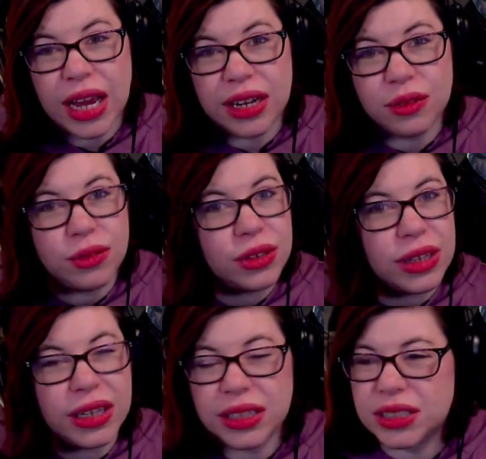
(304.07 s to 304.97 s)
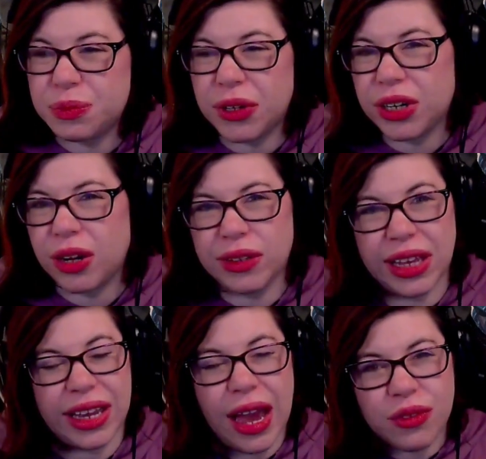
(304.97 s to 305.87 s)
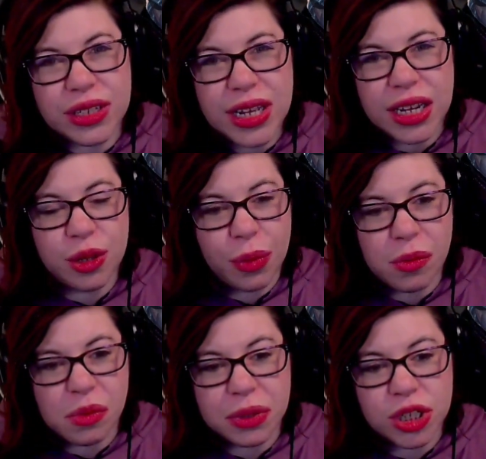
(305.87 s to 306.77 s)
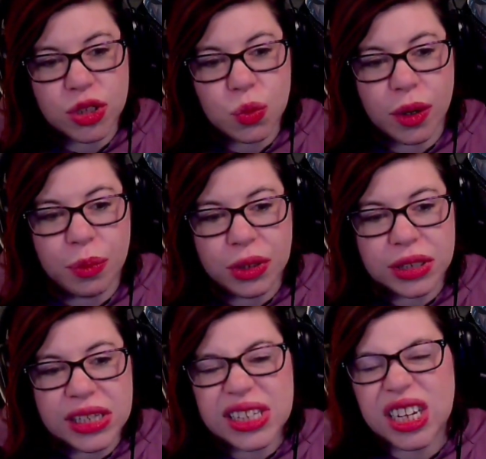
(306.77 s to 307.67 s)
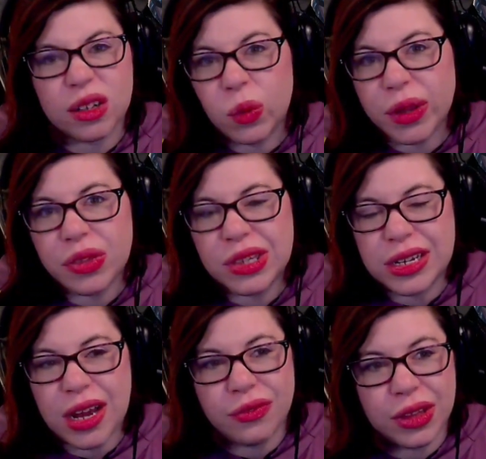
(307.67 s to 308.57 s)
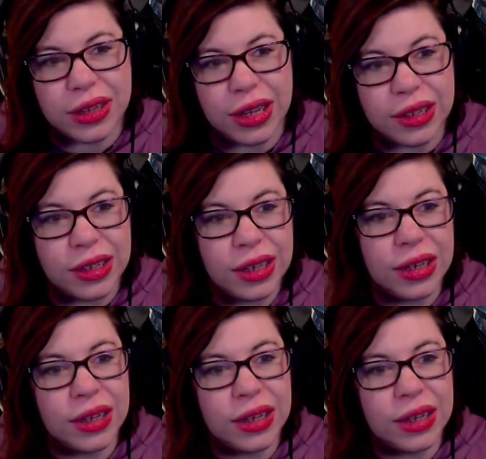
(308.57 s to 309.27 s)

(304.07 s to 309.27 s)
I don't think it's going to go in like every deck. You probably just want to put this in with stuff that, like,